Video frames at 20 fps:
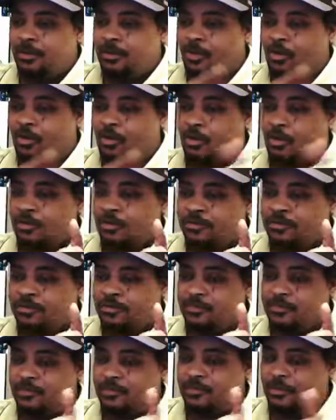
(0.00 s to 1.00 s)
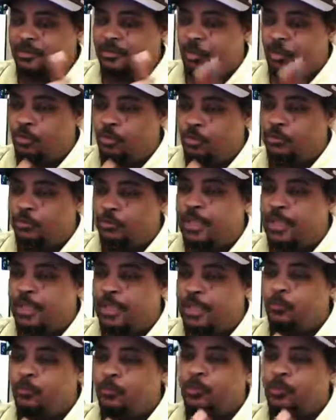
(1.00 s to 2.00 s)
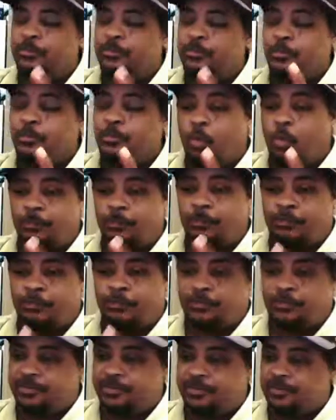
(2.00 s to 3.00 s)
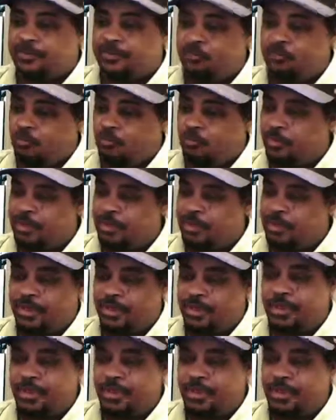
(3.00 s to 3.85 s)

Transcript: Because the longer you stay with them, the more privileges you're going to get.